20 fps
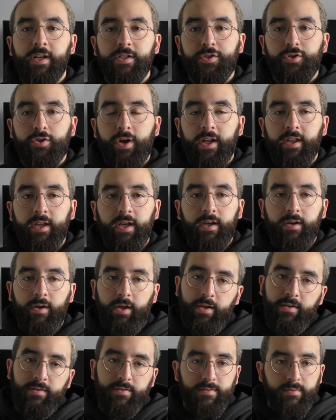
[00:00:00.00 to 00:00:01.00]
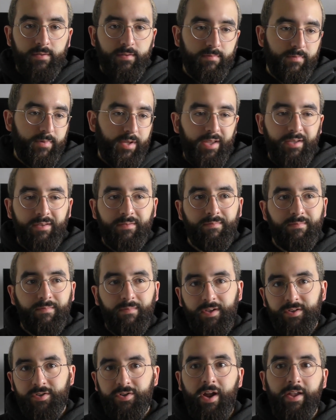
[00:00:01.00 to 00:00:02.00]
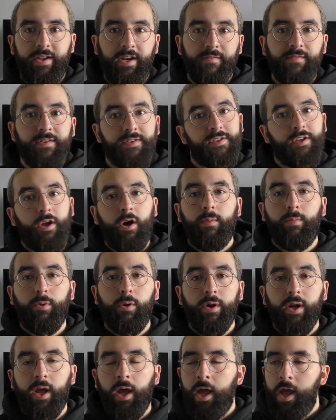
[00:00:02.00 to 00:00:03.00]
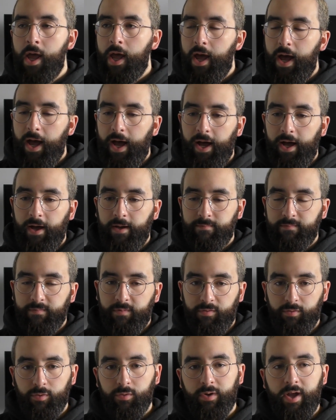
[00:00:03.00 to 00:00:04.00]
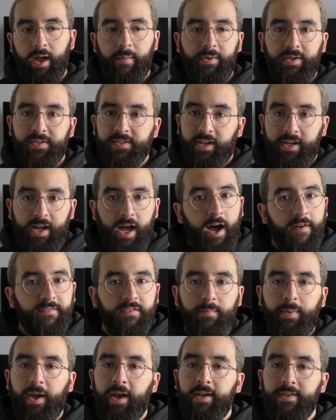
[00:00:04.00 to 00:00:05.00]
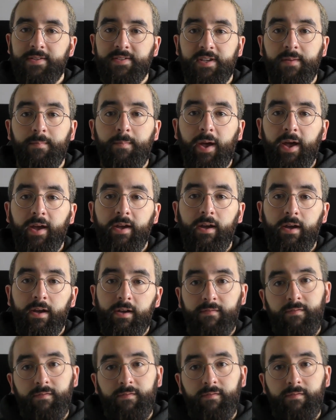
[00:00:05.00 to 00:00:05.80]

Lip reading: in Australia and in the Australian efforts to go abroad through companies like Afterpay and ZipPay.